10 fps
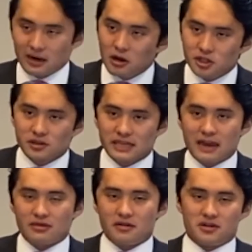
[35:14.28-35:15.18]
I'd also
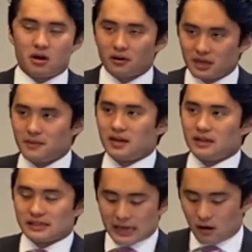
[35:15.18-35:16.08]
say that the argument in
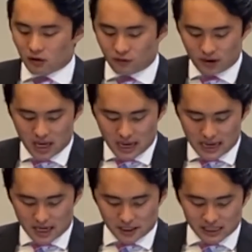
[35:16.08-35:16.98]
itself
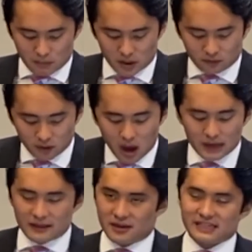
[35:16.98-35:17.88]
is somewhat
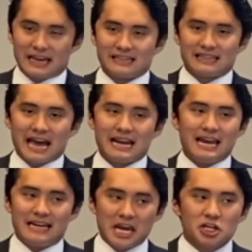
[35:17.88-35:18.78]
flawed in the sense that
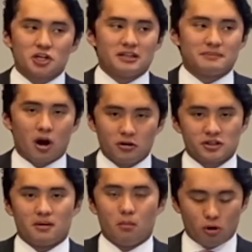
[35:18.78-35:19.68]
a nation is
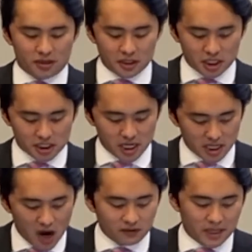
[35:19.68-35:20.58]
also more than just a
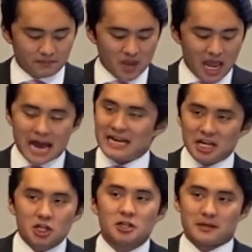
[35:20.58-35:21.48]
government. A
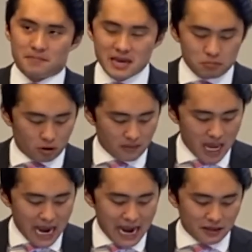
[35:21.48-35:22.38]
nation is a people.
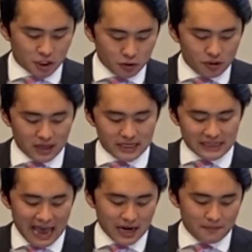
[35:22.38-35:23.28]
And the truth is
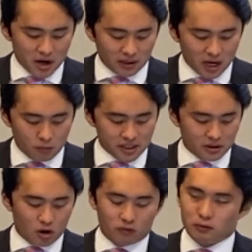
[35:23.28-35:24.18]
that America was
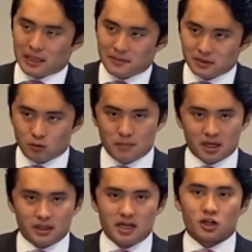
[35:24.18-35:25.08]
an
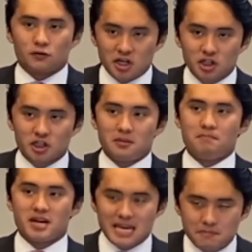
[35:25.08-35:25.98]
overwhelmingly Christian
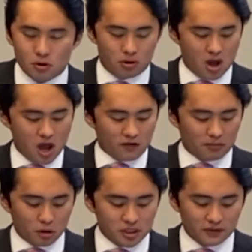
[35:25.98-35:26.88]
people for most